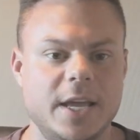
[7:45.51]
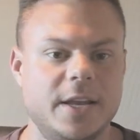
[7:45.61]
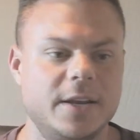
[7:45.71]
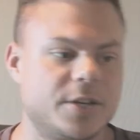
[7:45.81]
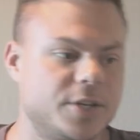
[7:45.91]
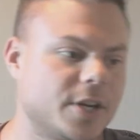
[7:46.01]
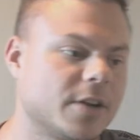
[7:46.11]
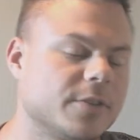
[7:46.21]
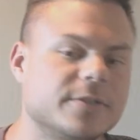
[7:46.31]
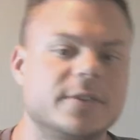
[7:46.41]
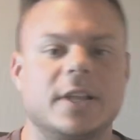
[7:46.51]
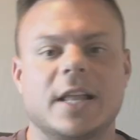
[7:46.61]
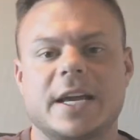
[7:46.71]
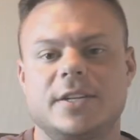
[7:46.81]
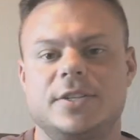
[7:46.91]
It shuttles the
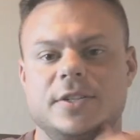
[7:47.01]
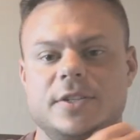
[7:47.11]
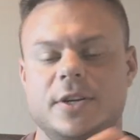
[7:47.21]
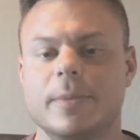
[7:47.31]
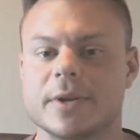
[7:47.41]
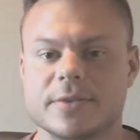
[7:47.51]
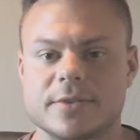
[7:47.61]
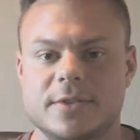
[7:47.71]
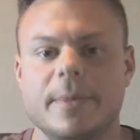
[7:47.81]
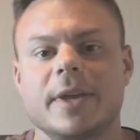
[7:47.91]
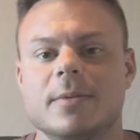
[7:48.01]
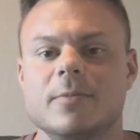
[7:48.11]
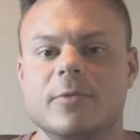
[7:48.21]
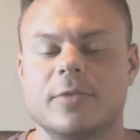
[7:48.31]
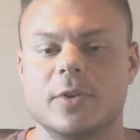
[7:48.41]
glycogen to your muscles to make
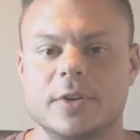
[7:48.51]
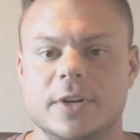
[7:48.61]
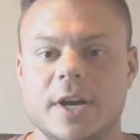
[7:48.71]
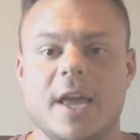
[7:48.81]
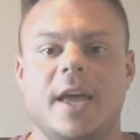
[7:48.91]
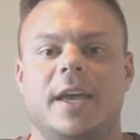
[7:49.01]
them fuller